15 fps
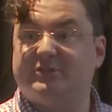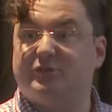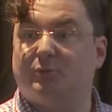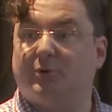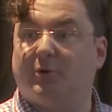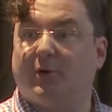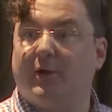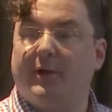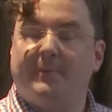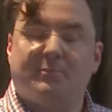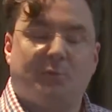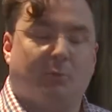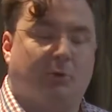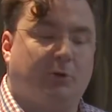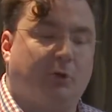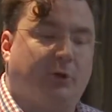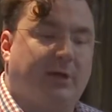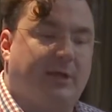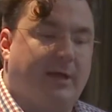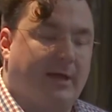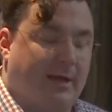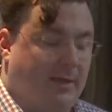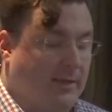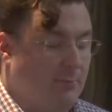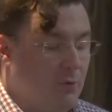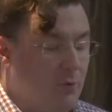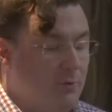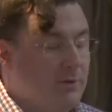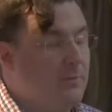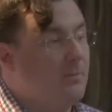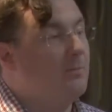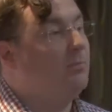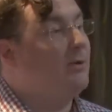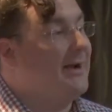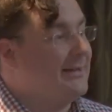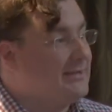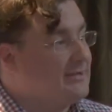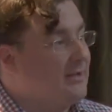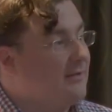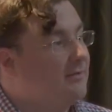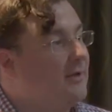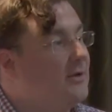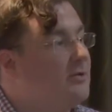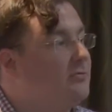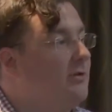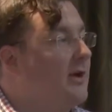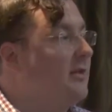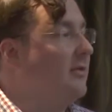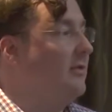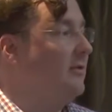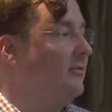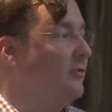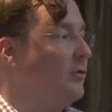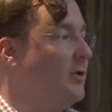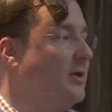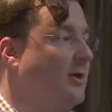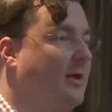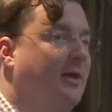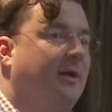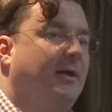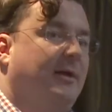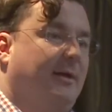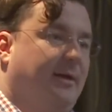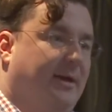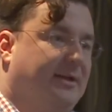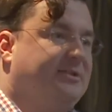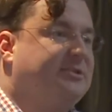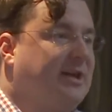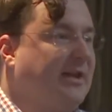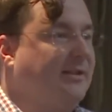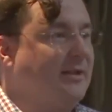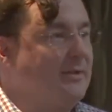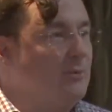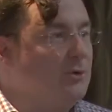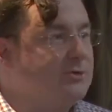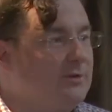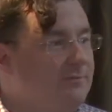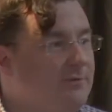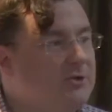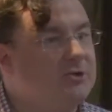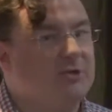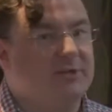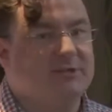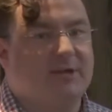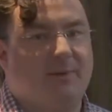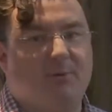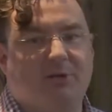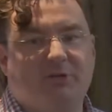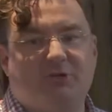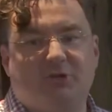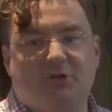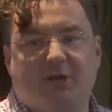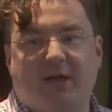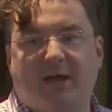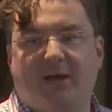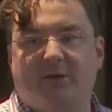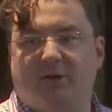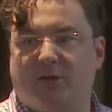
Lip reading: So we're looking at the moment, practicing things rather than doing exactly the most efficient examination you can.